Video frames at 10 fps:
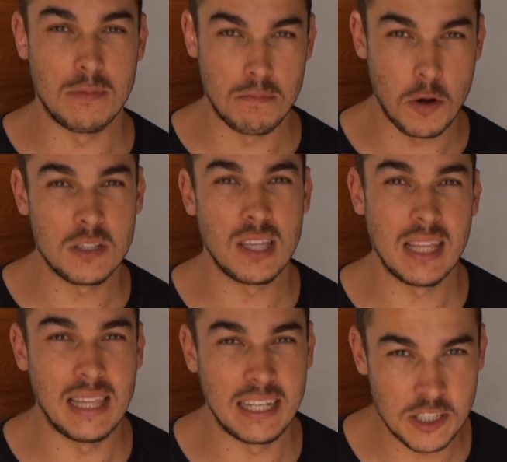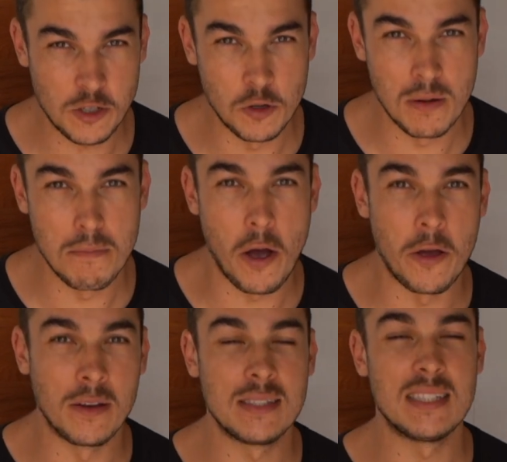most of the electrical
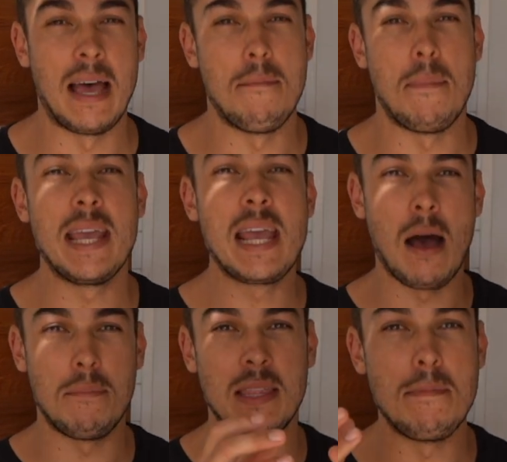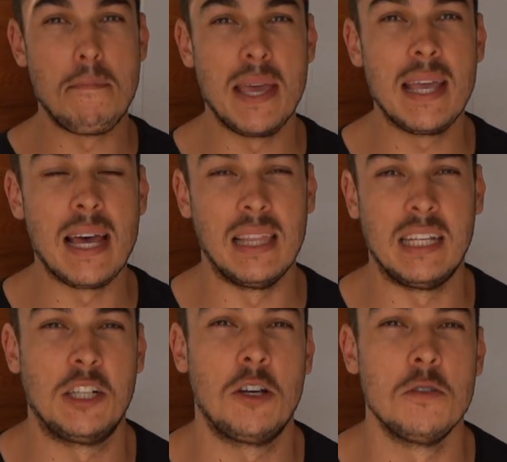components that make up the big
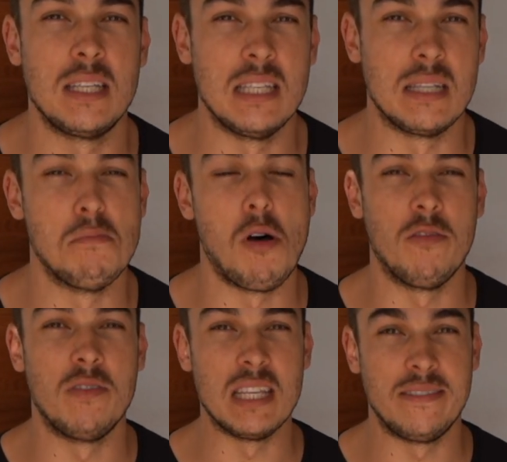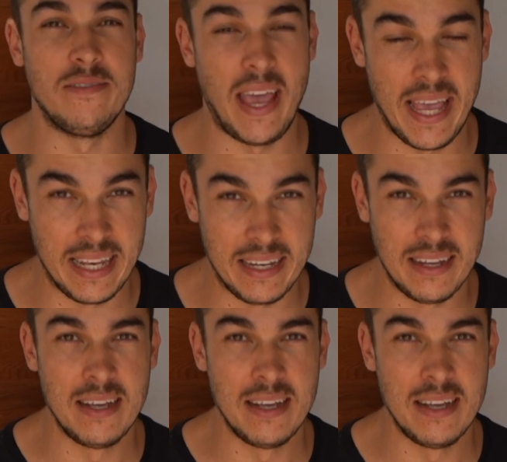electrical system of this van.